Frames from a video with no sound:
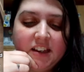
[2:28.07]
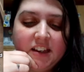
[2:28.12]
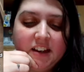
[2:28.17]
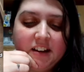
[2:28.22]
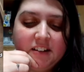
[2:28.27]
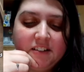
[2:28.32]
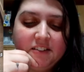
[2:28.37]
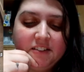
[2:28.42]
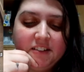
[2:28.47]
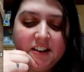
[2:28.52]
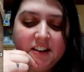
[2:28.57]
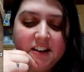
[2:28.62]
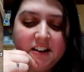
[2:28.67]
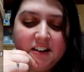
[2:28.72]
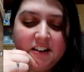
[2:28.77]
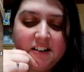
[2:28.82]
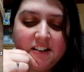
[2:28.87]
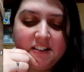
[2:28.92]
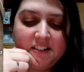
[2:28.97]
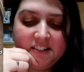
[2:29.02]
Oh
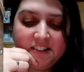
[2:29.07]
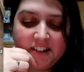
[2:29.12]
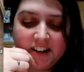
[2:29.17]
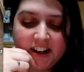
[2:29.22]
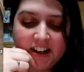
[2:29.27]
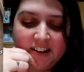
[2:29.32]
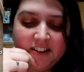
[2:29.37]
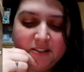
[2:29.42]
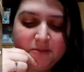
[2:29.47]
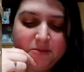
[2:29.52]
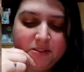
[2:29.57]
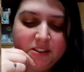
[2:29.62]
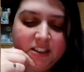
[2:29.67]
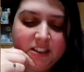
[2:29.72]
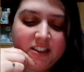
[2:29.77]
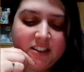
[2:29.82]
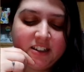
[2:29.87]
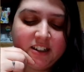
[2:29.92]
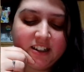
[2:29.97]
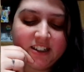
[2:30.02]
no! I hope
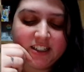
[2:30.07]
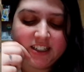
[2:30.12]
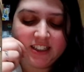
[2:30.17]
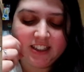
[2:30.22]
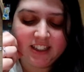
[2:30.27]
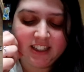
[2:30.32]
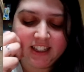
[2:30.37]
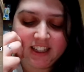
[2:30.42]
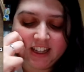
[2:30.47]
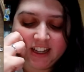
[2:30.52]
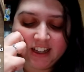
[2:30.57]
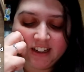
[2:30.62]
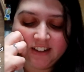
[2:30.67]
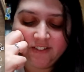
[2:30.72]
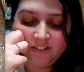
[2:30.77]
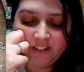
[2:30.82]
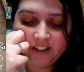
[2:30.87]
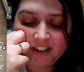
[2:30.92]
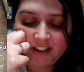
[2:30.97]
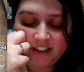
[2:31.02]
she got it in the
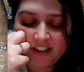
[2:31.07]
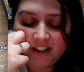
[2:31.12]
end when,